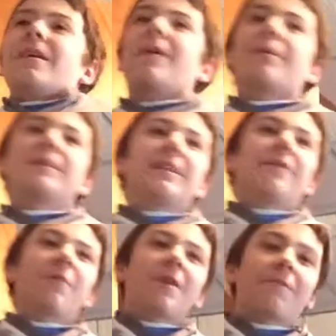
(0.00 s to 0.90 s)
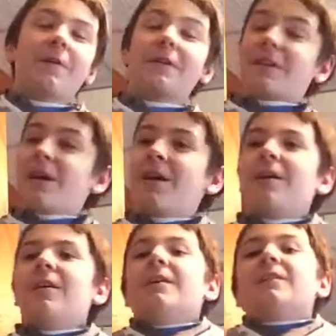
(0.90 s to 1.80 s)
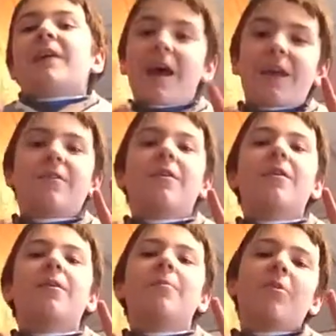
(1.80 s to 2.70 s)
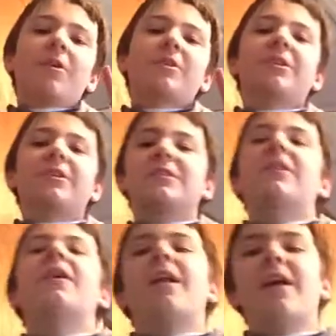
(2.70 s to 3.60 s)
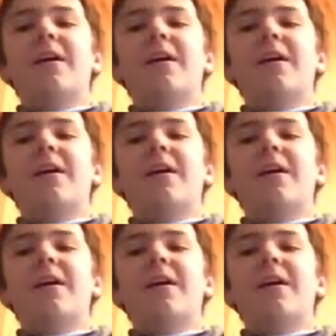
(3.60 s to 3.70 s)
yeah, let's see if we can fit 10 more shirts on.